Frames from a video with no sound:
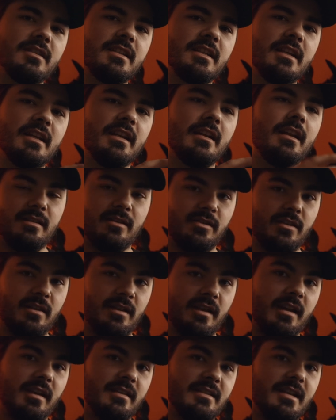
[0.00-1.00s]
scene, it's usually
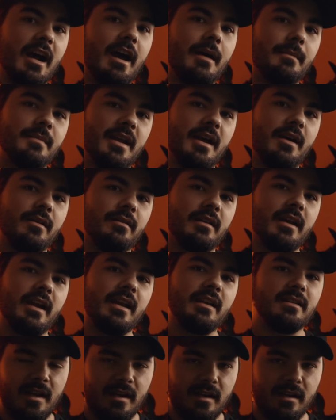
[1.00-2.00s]
like a top-down
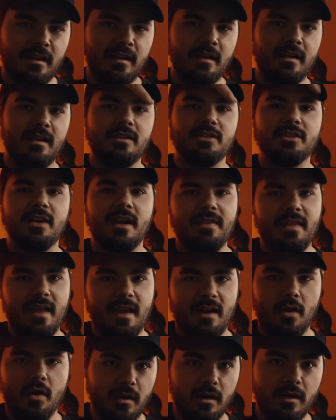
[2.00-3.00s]
light, kind of shine
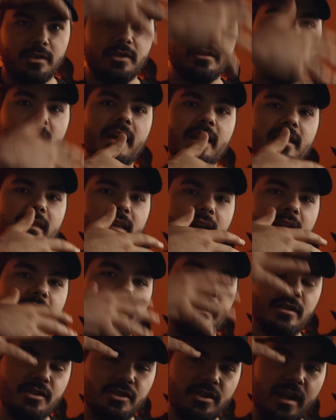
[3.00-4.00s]
that harsh light that
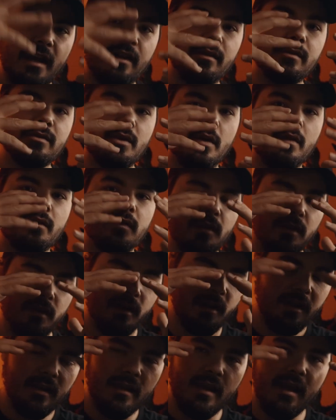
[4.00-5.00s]
kind of shadows
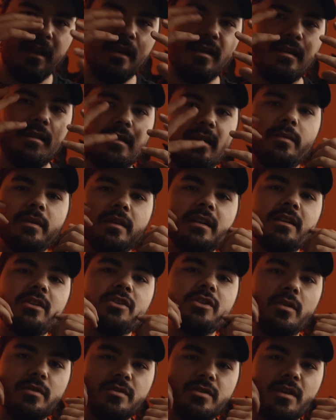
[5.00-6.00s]
over and really
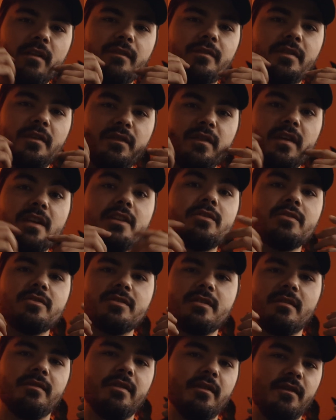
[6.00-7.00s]
shows off the
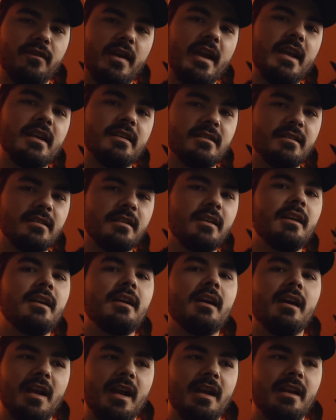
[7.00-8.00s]
features of the face,
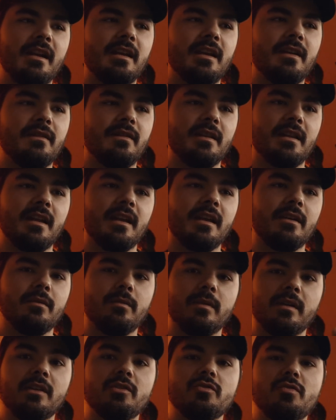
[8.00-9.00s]
kind of given like a
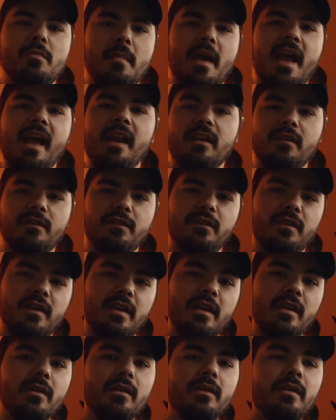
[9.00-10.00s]
really dramatic
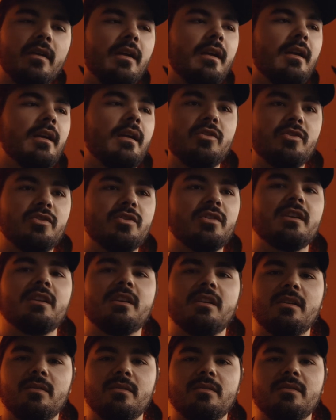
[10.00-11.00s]
feel. Usually
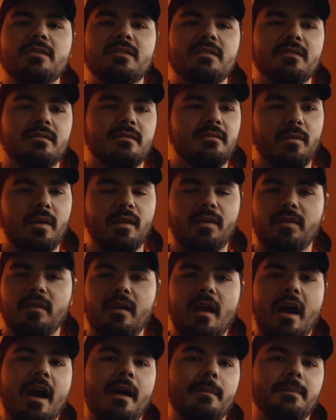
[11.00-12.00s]
used with
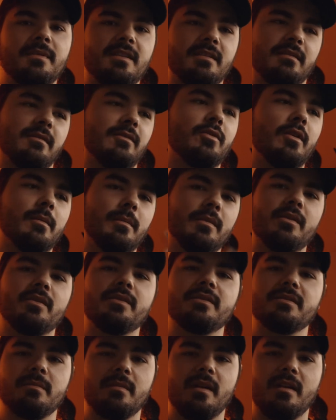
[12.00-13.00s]
cops and
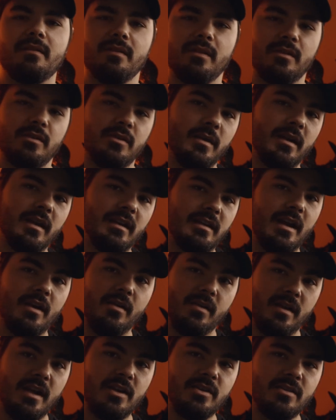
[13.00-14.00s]
criminals whenever they're doing
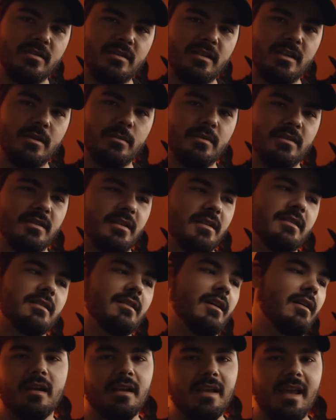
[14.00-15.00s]
interrogation
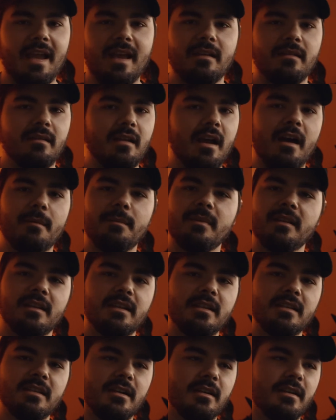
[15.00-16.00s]
sequences. Again,
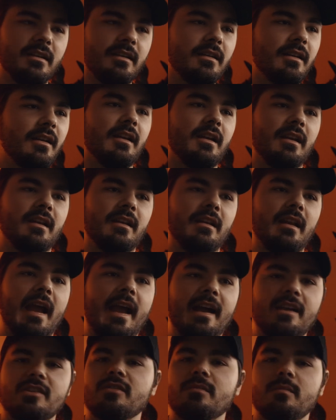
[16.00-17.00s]
commonly done in
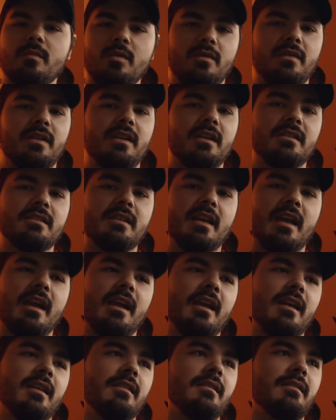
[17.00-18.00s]
action movies
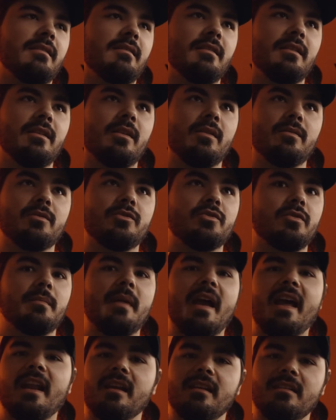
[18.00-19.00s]
and
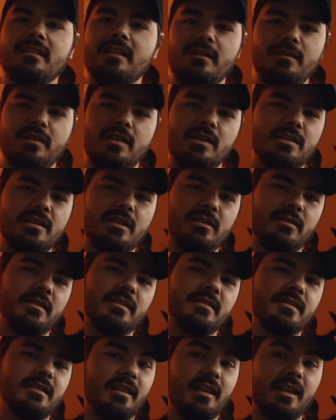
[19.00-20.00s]
dramatic TV
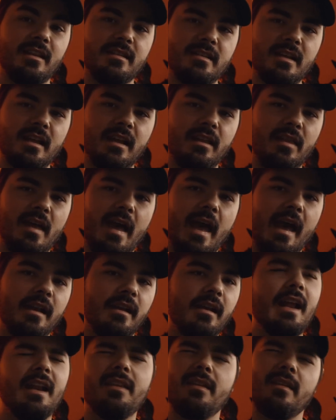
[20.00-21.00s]
series and things like that.
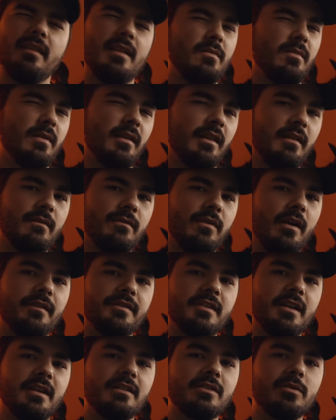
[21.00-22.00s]
Anything that really
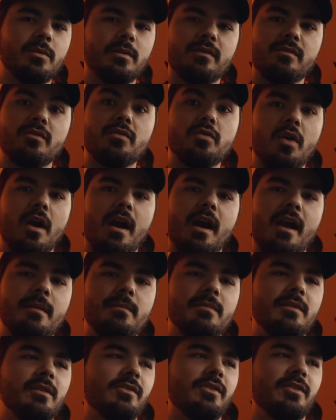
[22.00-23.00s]
involves any sort of
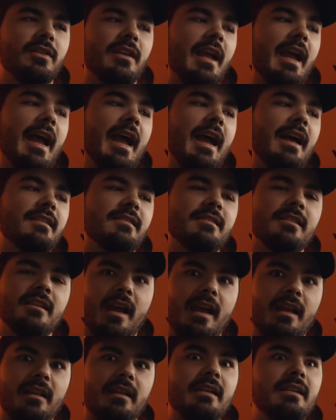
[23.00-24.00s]
crime usually has
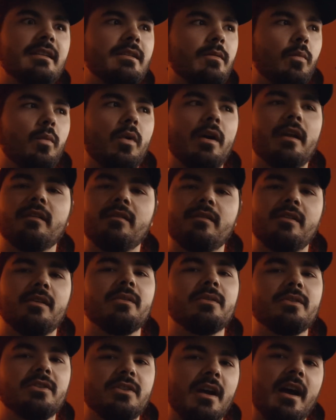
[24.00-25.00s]
at least one of
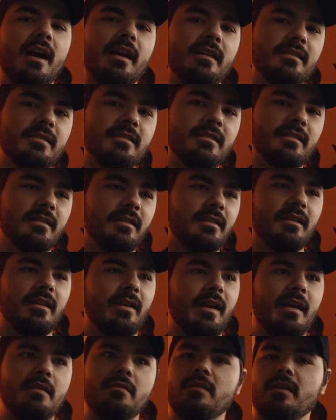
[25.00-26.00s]
those shots
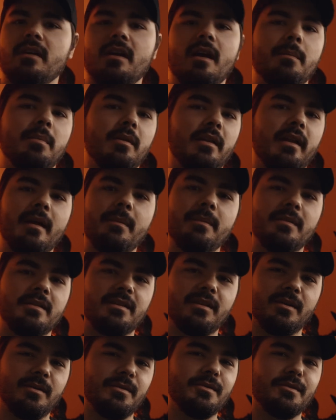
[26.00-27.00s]
every couple of
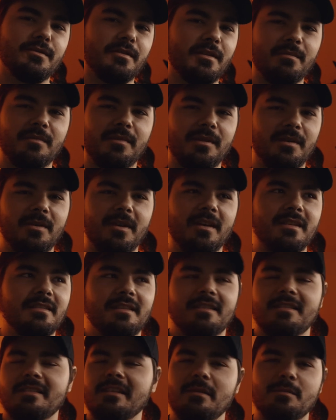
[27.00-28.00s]
episodes or something
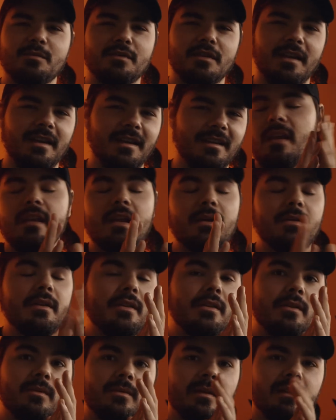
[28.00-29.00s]
crazy, it seems like. Now,
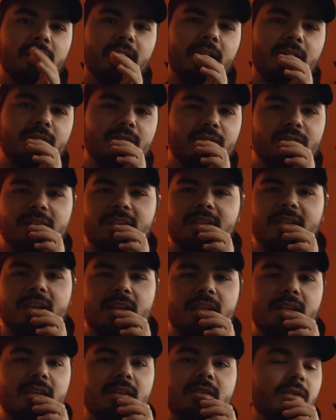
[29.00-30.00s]
another really interesting
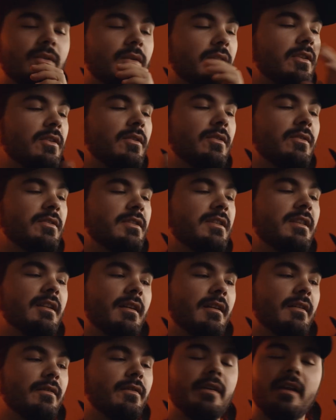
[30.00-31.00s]
technique you can use
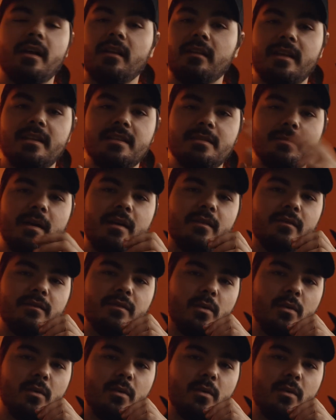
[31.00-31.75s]
the Fresnel lens mount